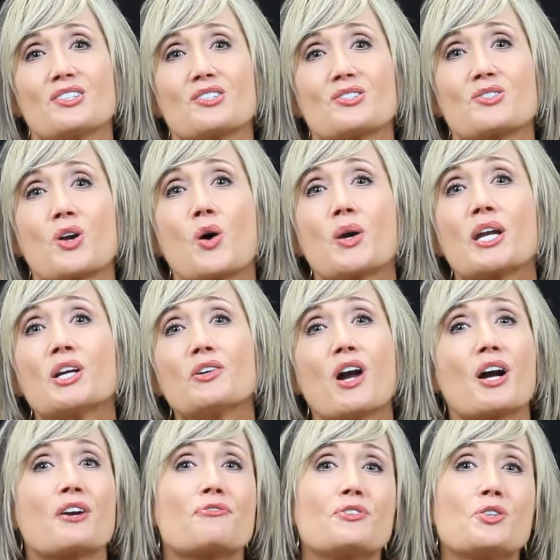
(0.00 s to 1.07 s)
So here
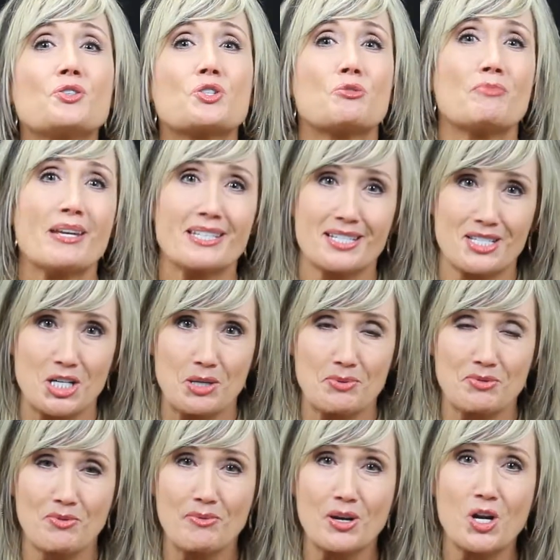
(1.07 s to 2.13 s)
are a few tremendous
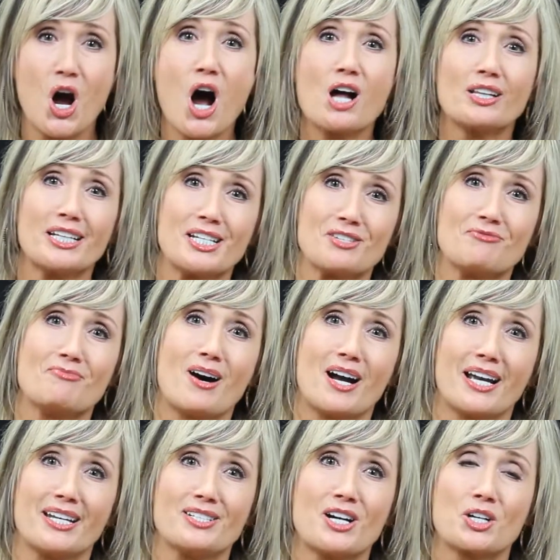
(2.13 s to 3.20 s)
tips from a colleague of
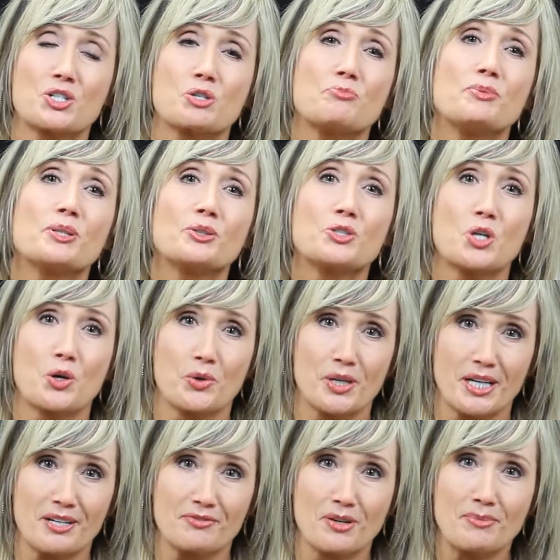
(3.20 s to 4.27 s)
mine, Dr. Bill
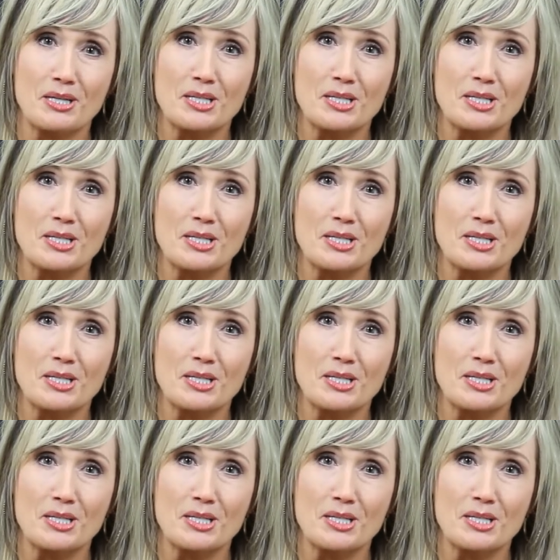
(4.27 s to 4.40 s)
Doherty, from